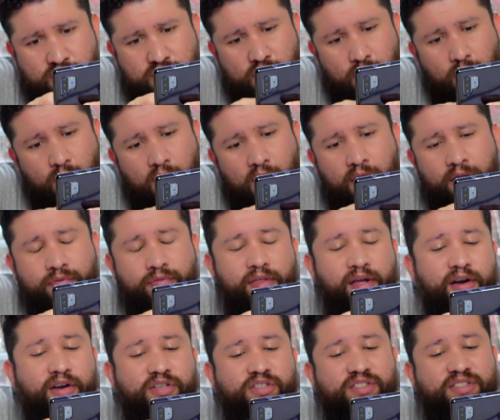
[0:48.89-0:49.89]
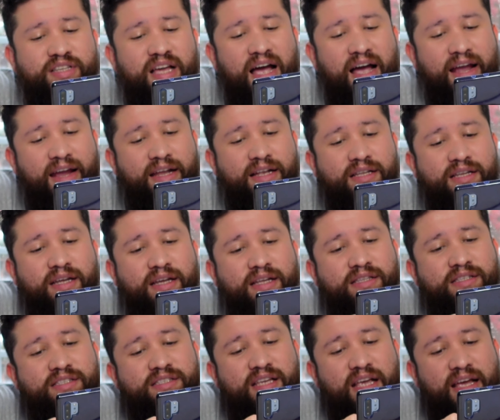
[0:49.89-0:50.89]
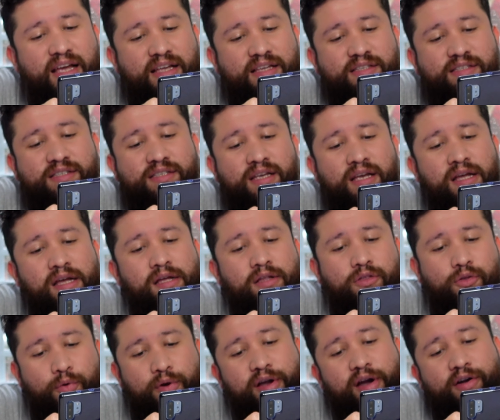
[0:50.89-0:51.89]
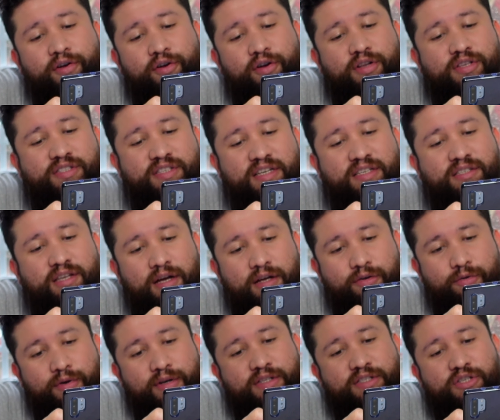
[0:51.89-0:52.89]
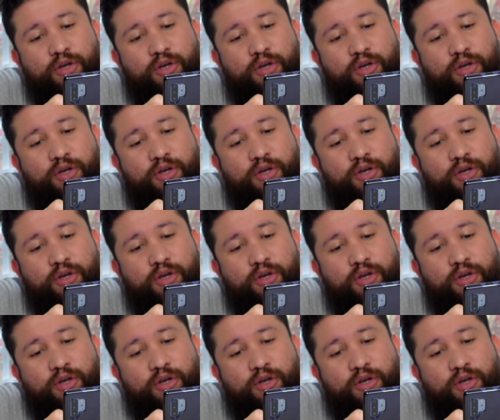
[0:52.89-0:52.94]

So on their site it says 300 to 600.